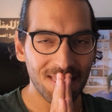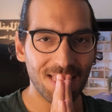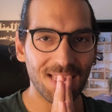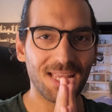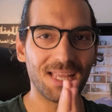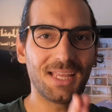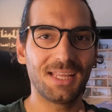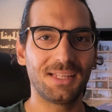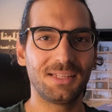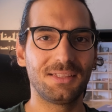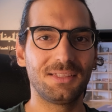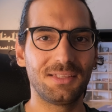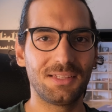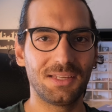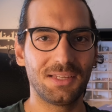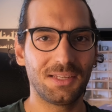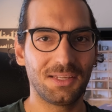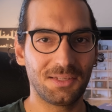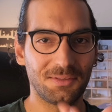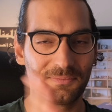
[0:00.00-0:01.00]
And
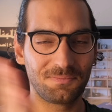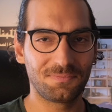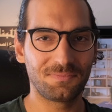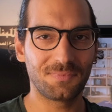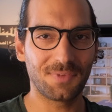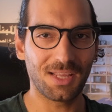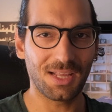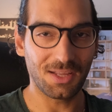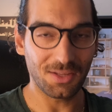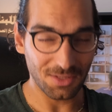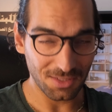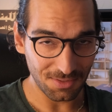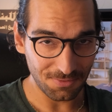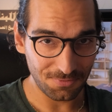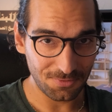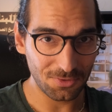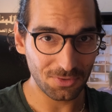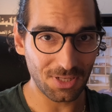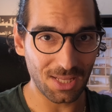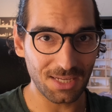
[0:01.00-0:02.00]

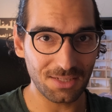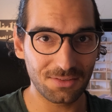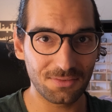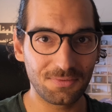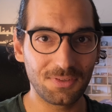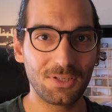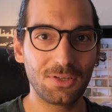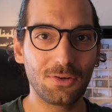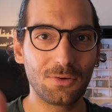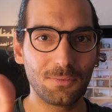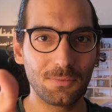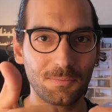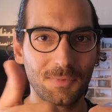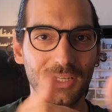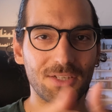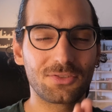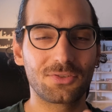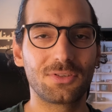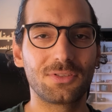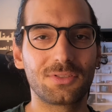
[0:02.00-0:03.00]
if you like the video,
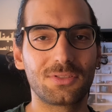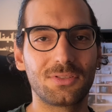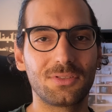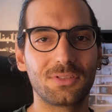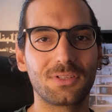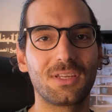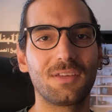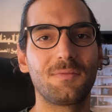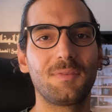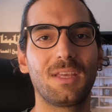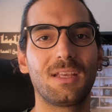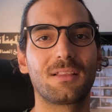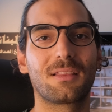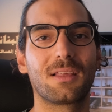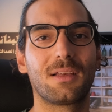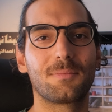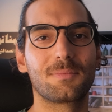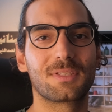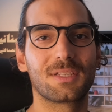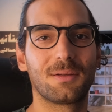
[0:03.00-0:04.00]
make sure to give me a
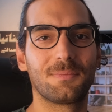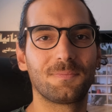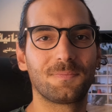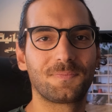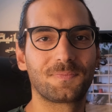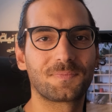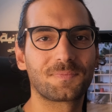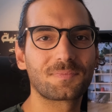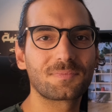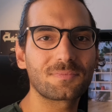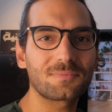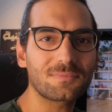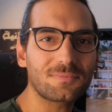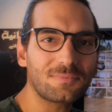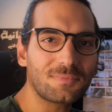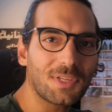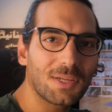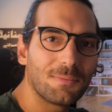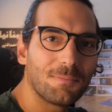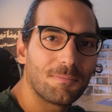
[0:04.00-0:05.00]
thumbs up.
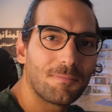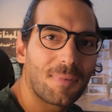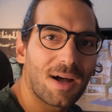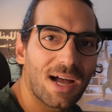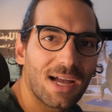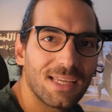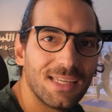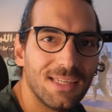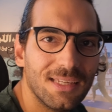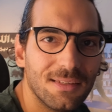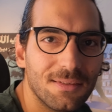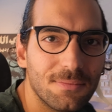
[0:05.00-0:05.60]
Bye.